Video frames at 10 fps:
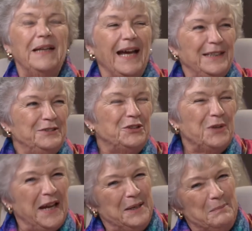I
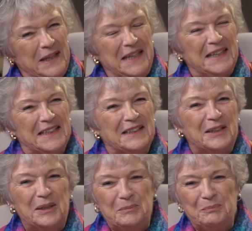try to make it
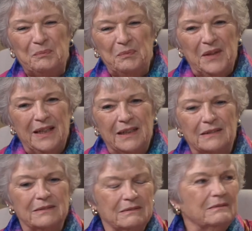um,
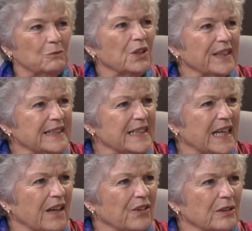working
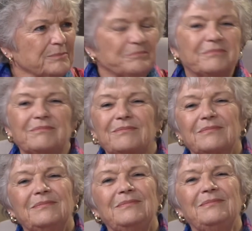together, mm -hmm.
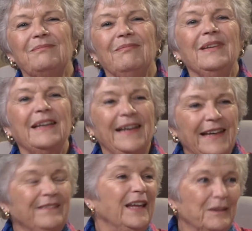
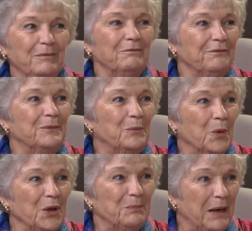and then
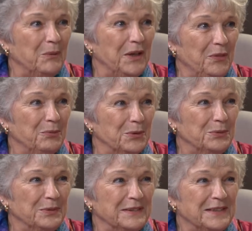work my way
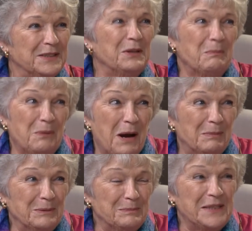through to the
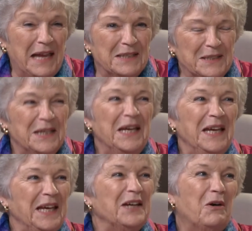problems and
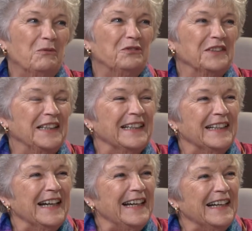hopefully.
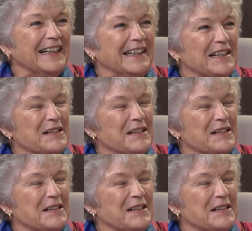So this is a